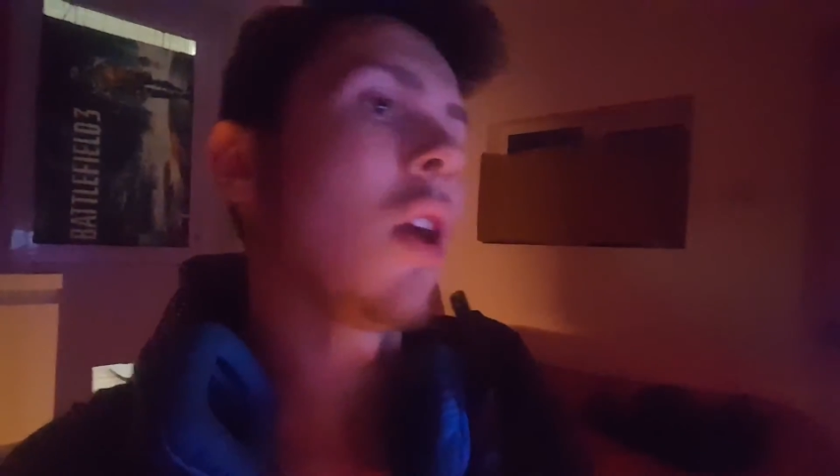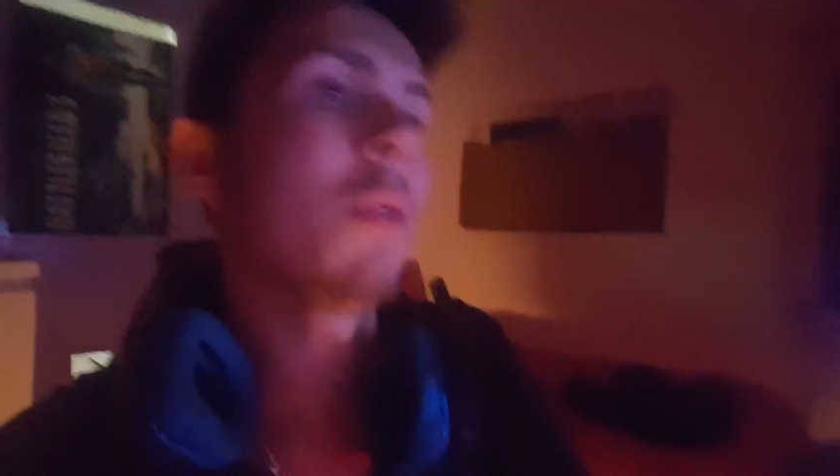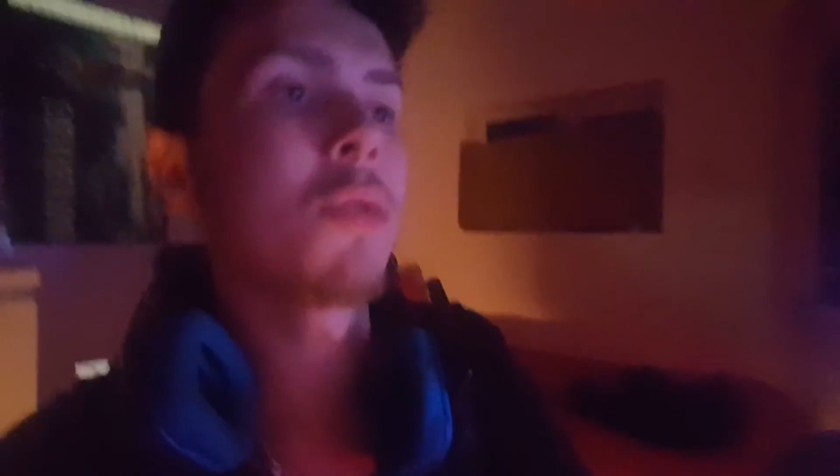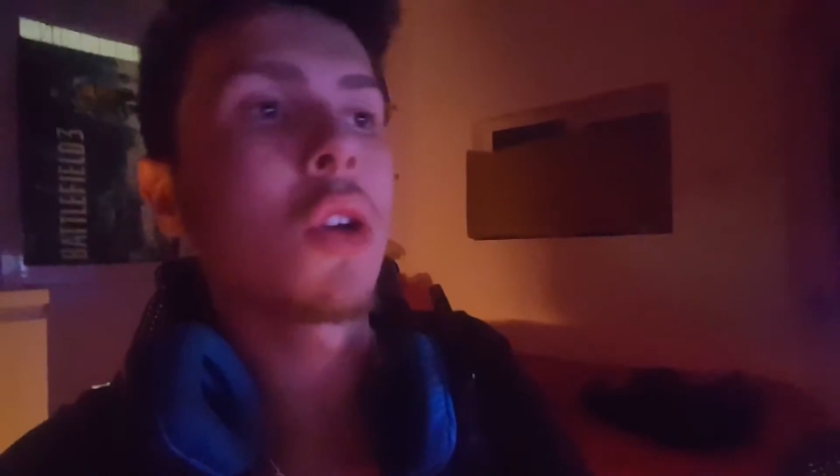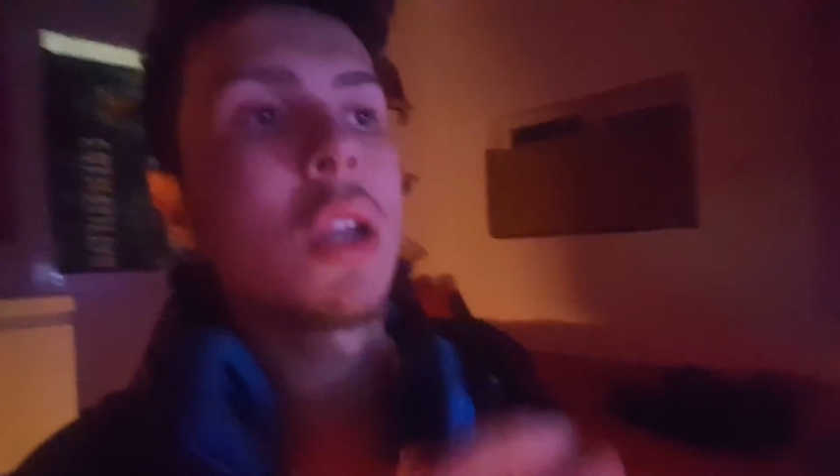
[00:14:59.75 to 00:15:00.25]

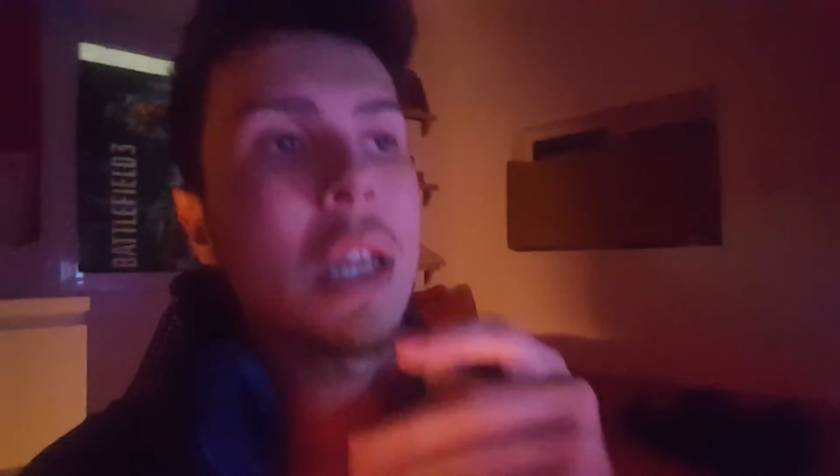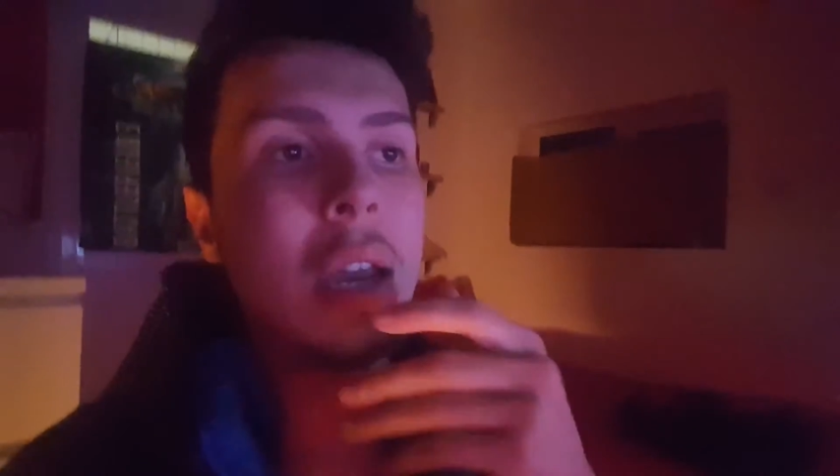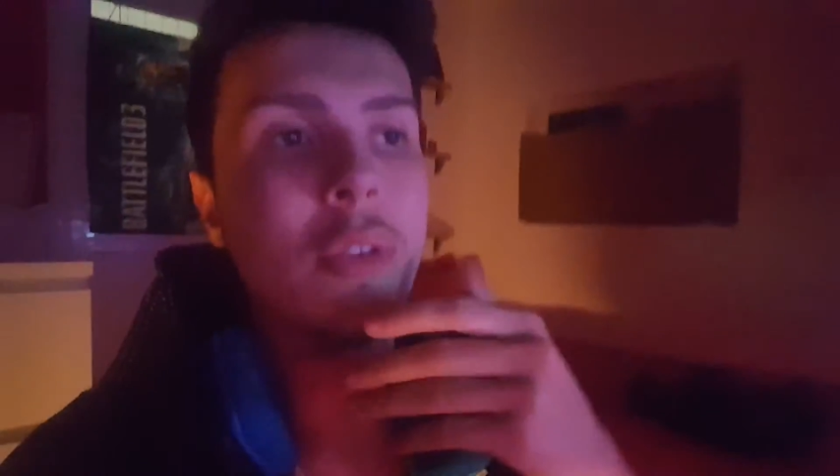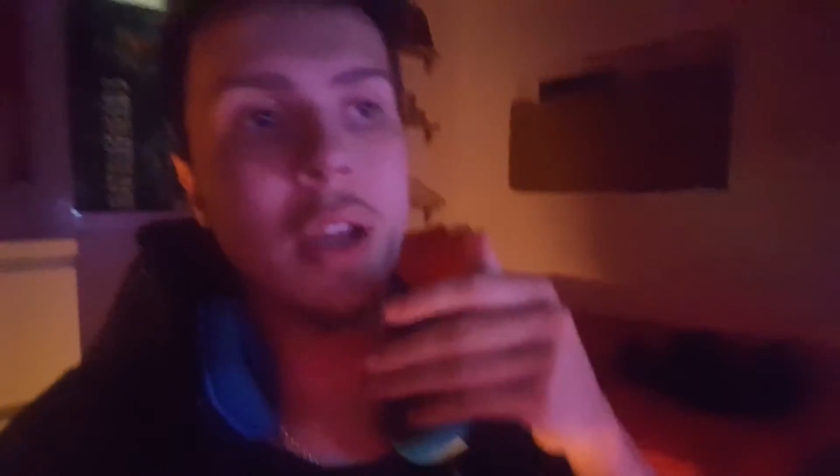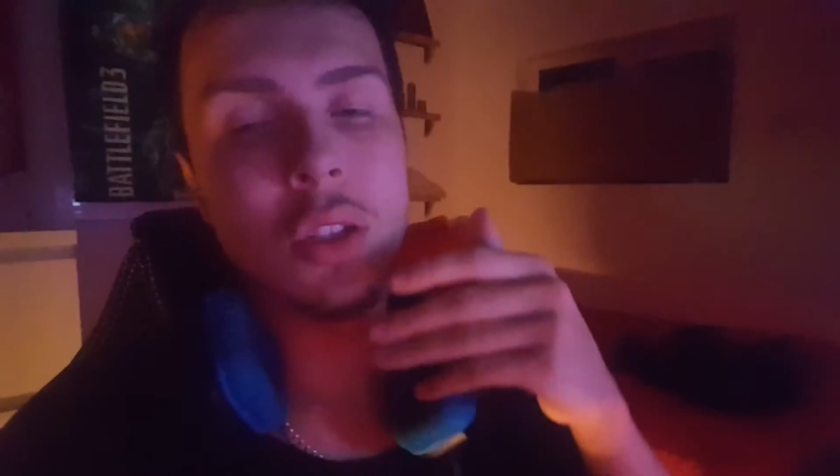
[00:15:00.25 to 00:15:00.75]
I'm trying to
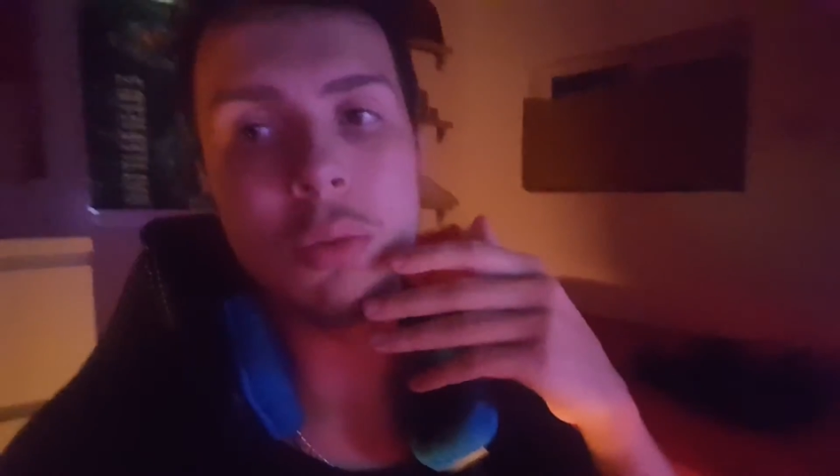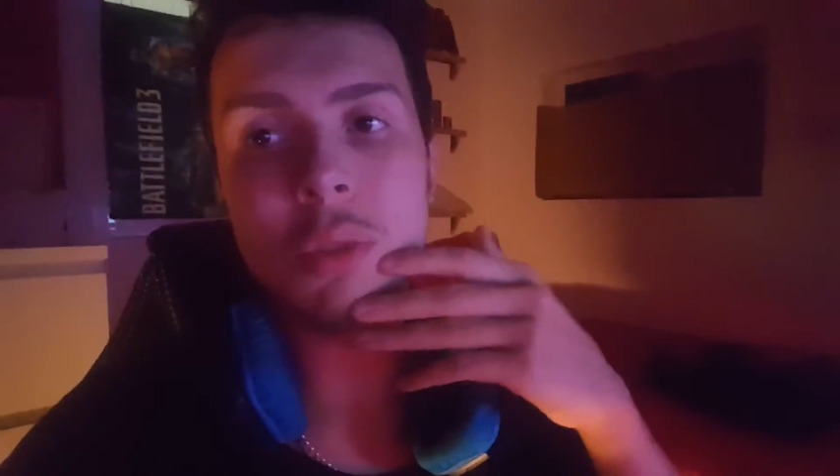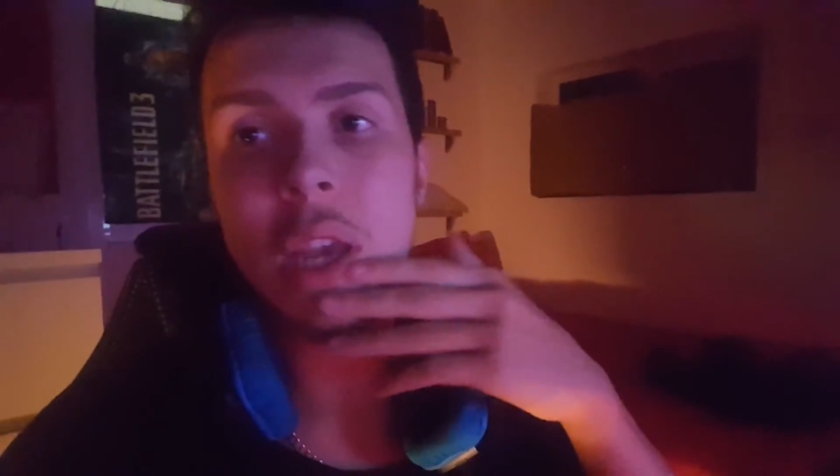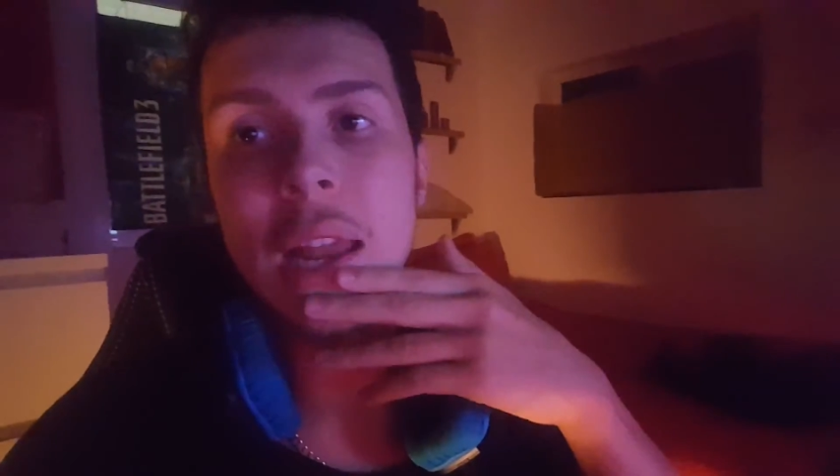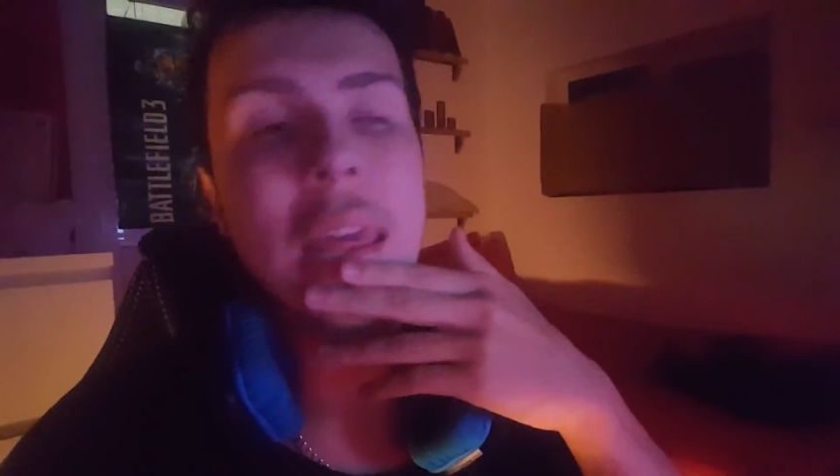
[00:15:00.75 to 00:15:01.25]
get ranked up
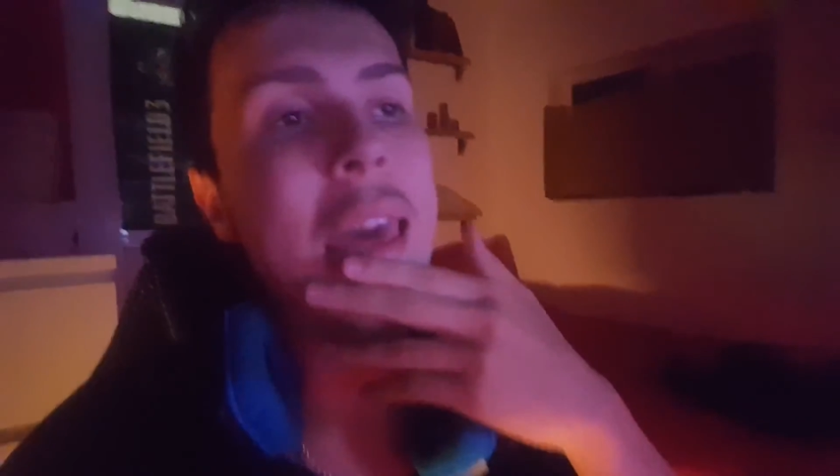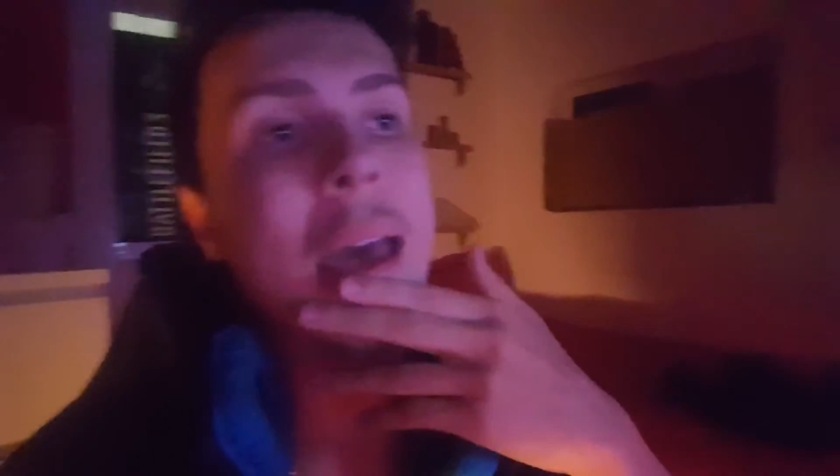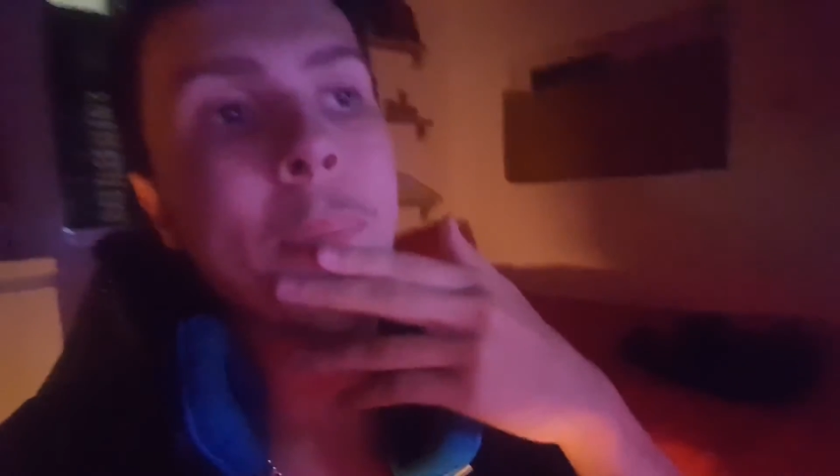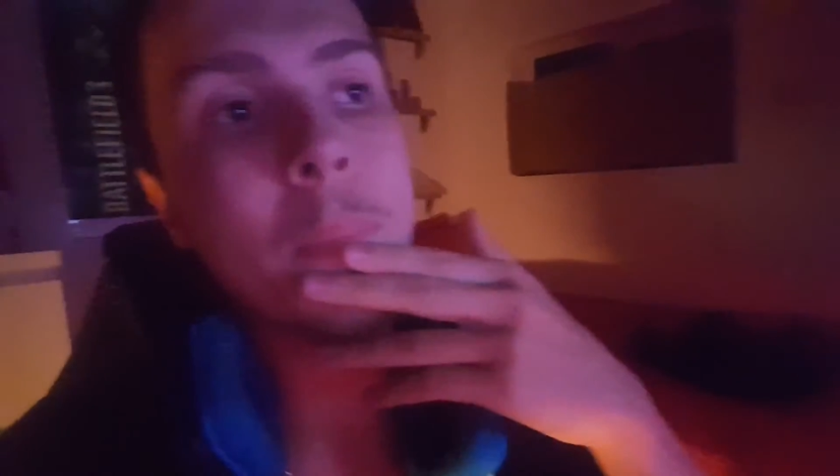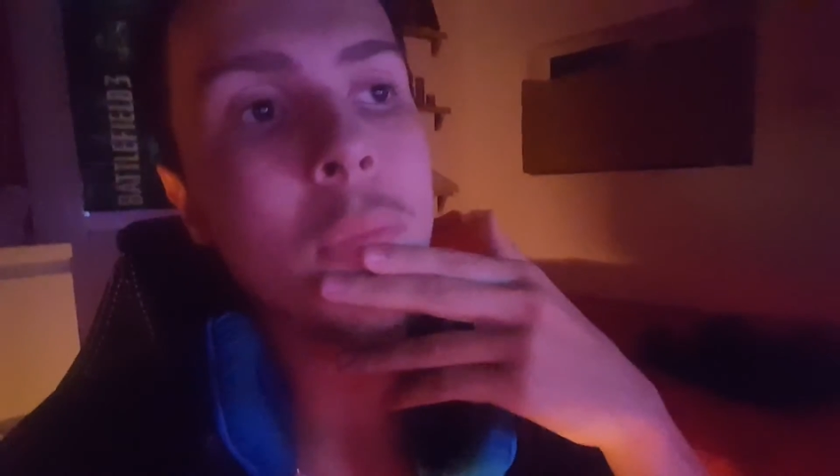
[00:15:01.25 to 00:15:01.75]
to
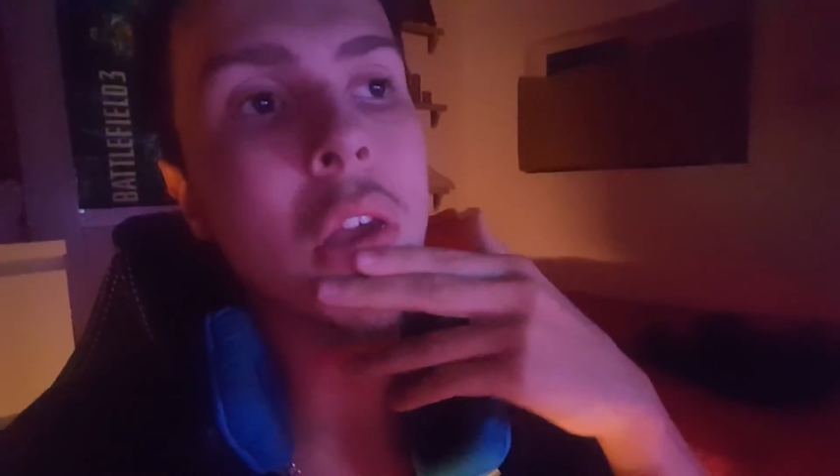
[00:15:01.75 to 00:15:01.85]
LEM.